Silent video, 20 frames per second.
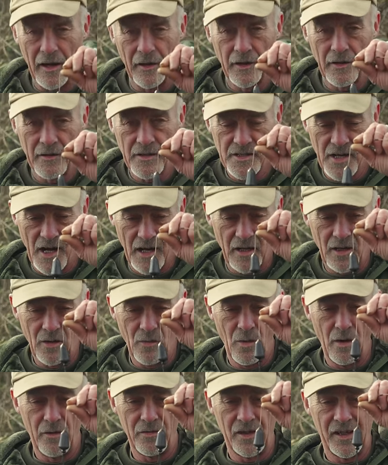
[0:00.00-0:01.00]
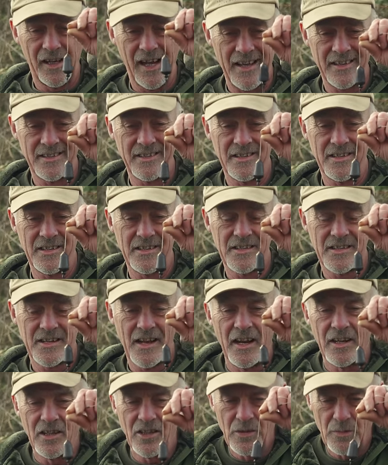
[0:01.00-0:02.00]
I know it's taken a while to get to this
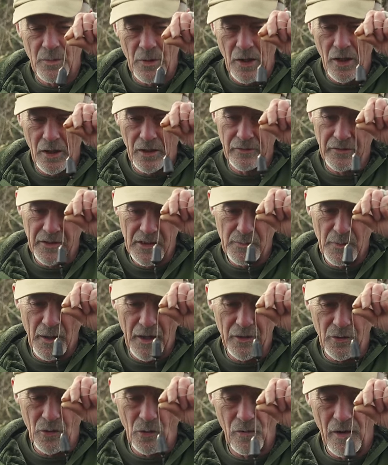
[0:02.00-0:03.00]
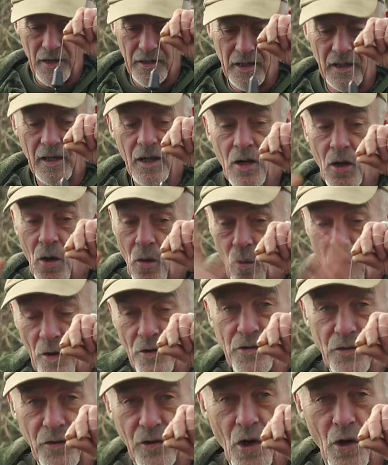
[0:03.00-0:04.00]
stage, but like I've explained already,
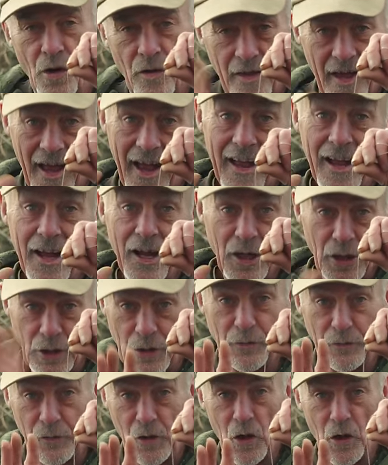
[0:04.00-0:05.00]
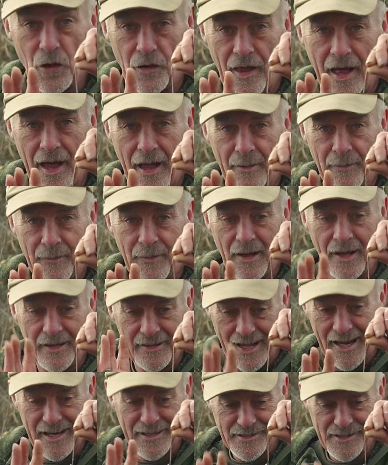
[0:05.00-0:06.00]
once you've got that, and
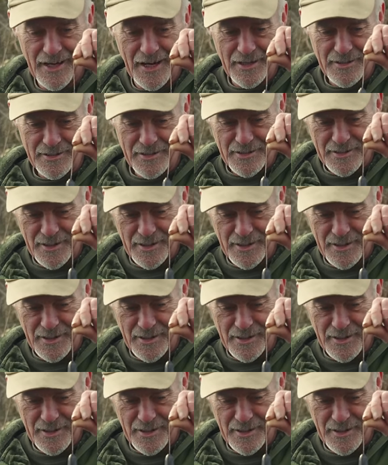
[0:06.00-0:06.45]
that stays the